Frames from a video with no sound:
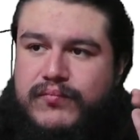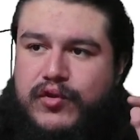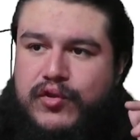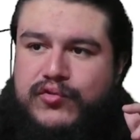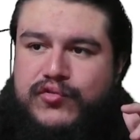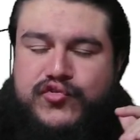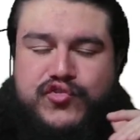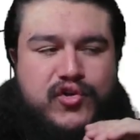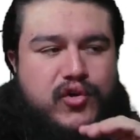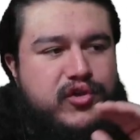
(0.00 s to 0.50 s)

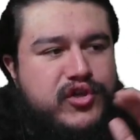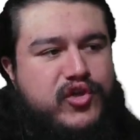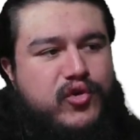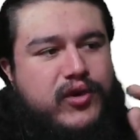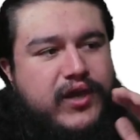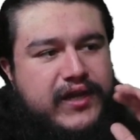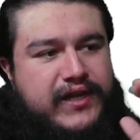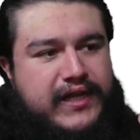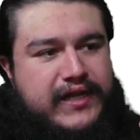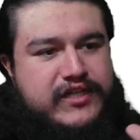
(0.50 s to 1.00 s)
So you
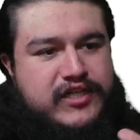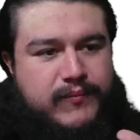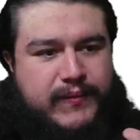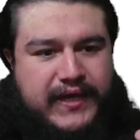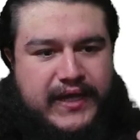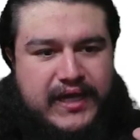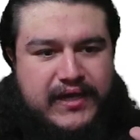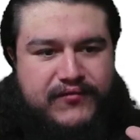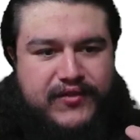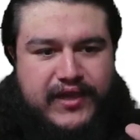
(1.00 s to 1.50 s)
can end up
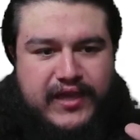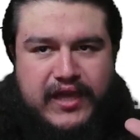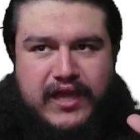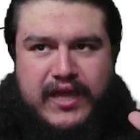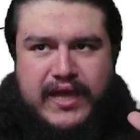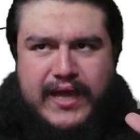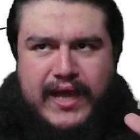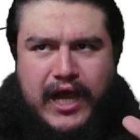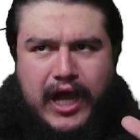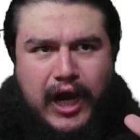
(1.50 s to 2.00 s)
having
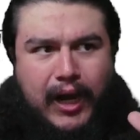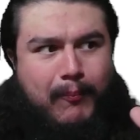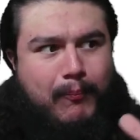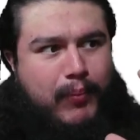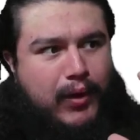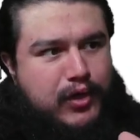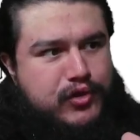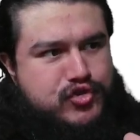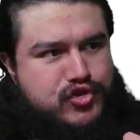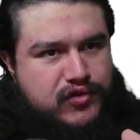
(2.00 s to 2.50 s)
a
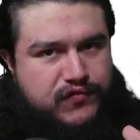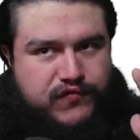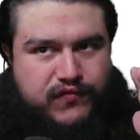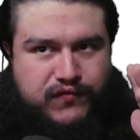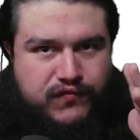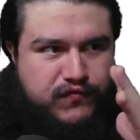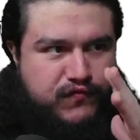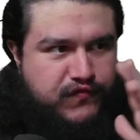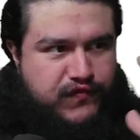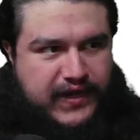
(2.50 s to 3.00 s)
bunch of
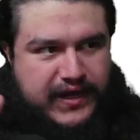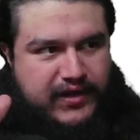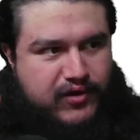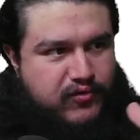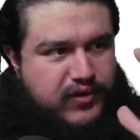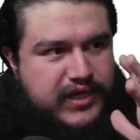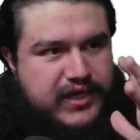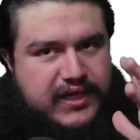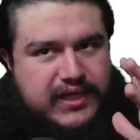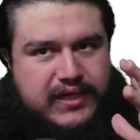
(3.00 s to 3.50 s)

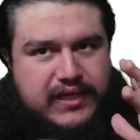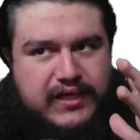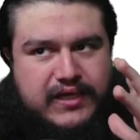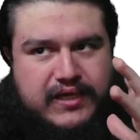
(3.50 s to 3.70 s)
very